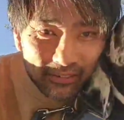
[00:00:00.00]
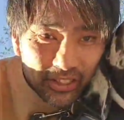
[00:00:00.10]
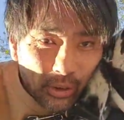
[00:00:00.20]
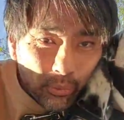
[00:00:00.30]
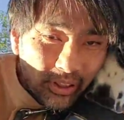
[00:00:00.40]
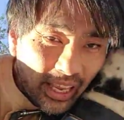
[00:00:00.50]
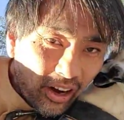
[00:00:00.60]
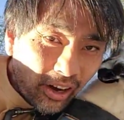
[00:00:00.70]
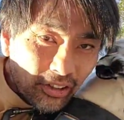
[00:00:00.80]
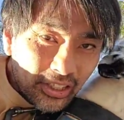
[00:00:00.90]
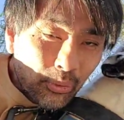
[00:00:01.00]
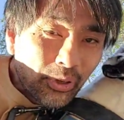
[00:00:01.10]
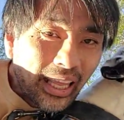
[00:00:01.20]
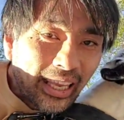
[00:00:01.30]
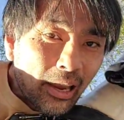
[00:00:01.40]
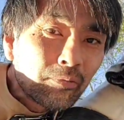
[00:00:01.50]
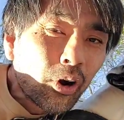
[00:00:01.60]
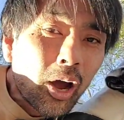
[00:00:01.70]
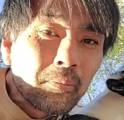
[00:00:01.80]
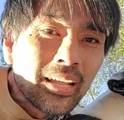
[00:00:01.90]
of sight where they are to see where they came
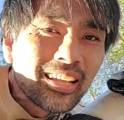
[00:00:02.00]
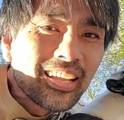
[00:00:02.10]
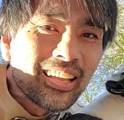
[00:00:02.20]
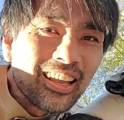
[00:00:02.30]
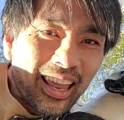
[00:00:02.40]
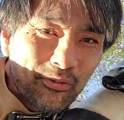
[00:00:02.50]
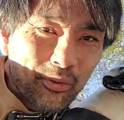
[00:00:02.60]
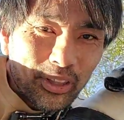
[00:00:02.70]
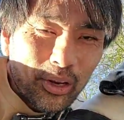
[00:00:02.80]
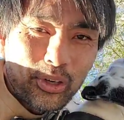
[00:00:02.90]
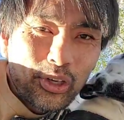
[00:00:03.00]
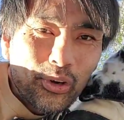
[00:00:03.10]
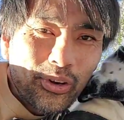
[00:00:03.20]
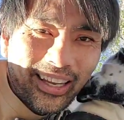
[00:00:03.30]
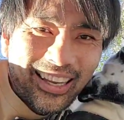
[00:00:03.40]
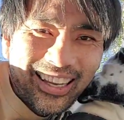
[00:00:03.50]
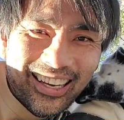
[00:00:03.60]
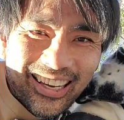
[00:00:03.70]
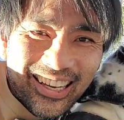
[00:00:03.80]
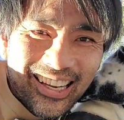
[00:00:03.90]
from and what they were doing.
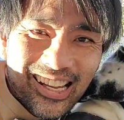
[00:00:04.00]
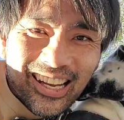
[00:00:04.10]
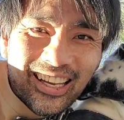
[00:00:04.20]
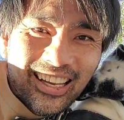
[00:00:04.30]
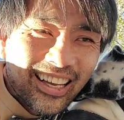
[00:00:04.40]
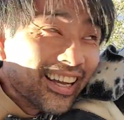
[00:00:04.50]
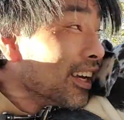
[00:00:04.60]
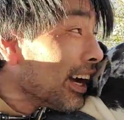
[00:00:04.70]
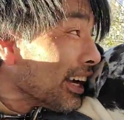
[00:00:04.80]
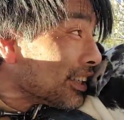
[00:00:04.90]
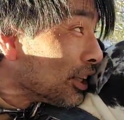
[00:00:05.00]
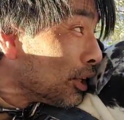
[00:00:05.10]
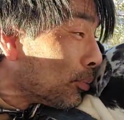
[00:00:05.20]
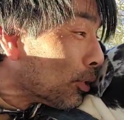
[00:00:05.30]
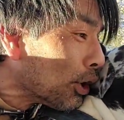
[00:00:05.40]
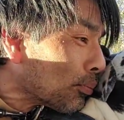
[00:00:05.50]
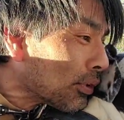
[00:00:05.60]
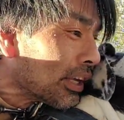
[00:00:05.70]
Hi, silly boy.